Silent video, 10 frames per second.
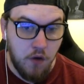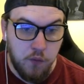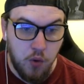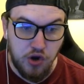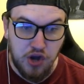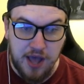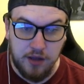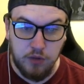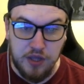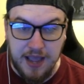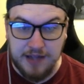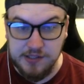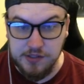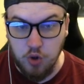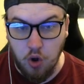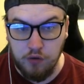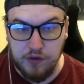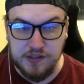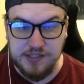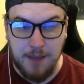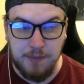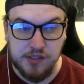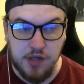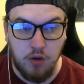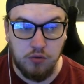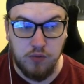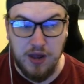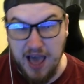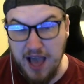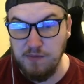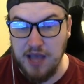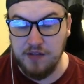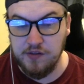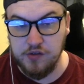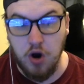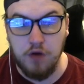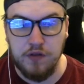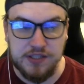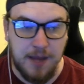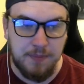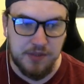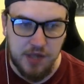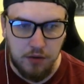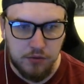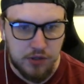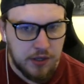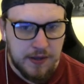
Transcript: 1-0. We're yet to score in this episode. Well, I'm yet to score in this episode.